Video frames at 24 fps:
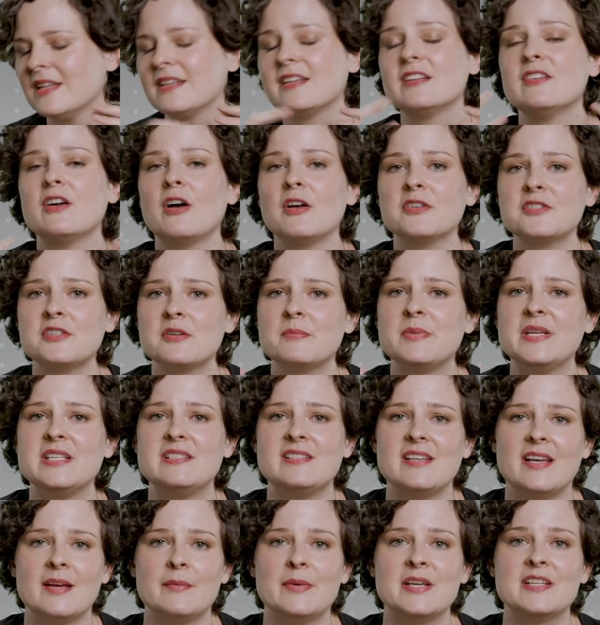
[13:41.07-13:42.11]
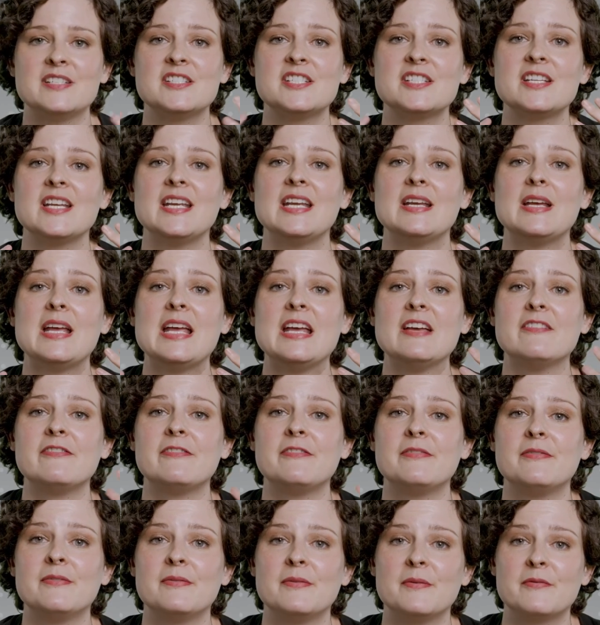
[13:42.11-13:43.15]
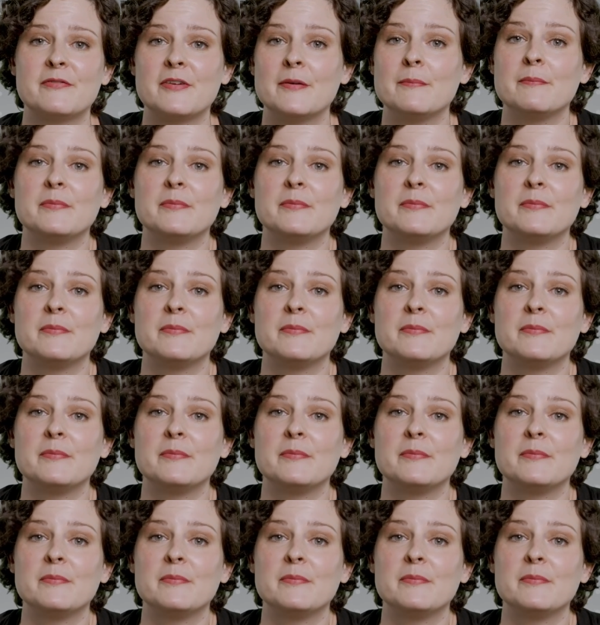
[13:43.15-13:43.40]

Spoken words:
It can also be damaged from